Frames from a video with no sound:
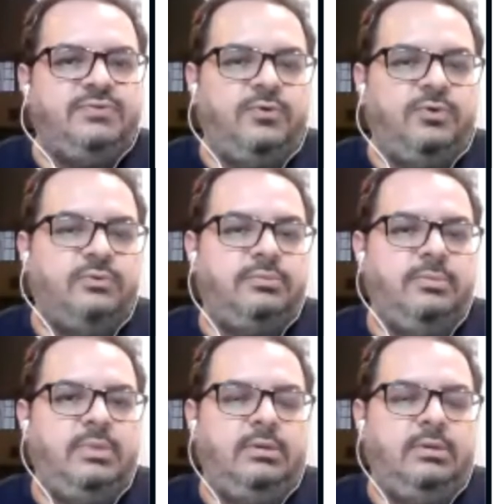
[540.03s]
for
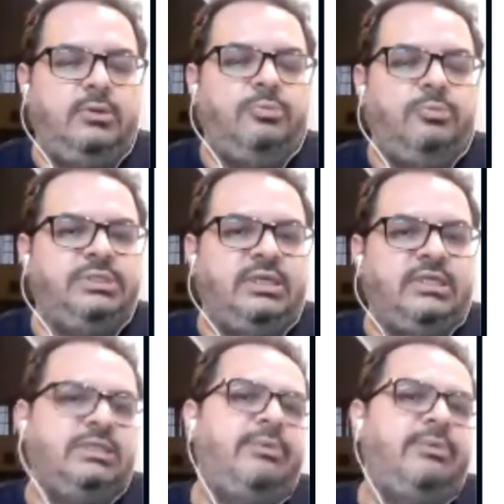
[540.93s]
OpenJDK
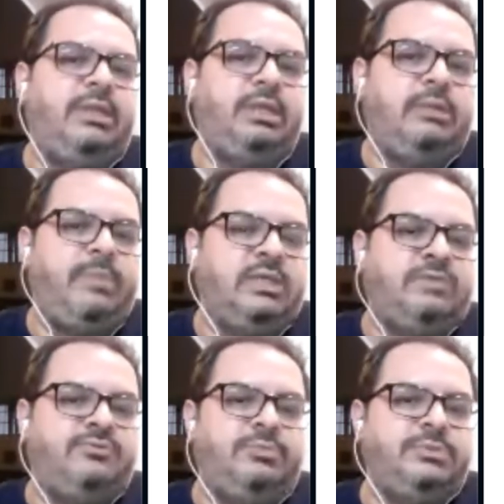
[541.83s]
17, a package
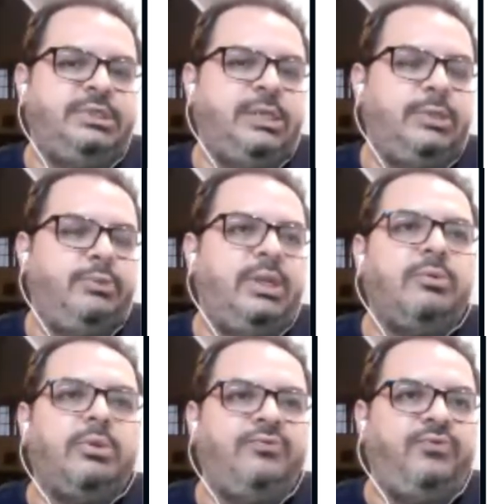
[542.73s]
for OpenJDK
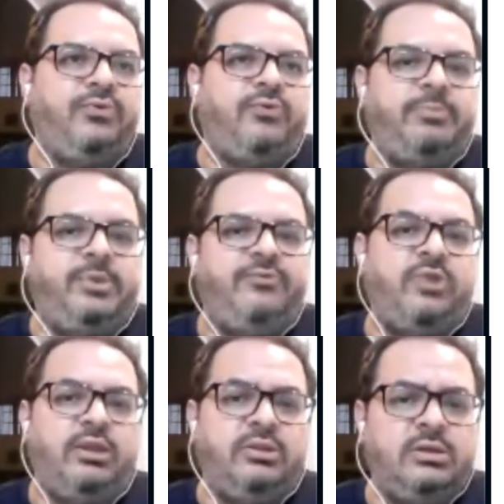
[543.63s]
21. If you've opted for
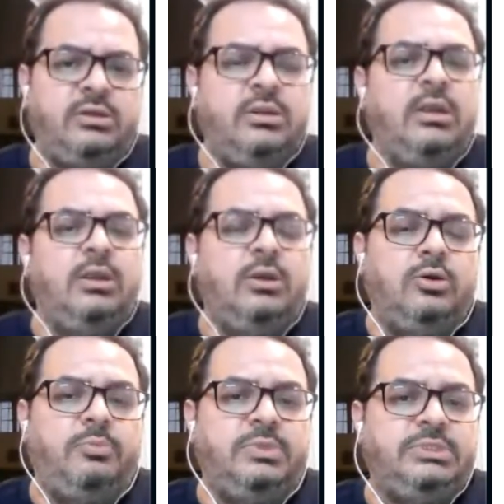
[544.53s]
other
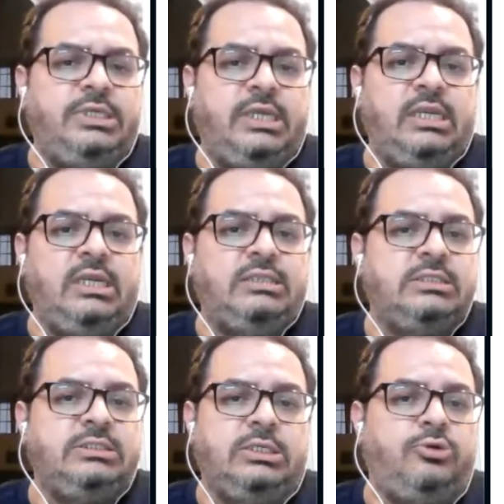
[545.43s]
OpenJDK
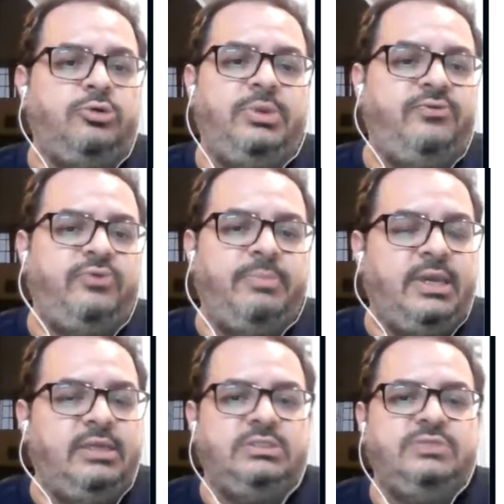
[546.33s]
releases, there are going to be different
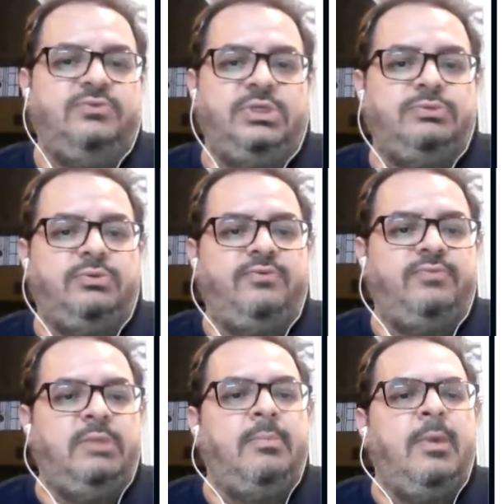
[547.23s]
packages for each one of them.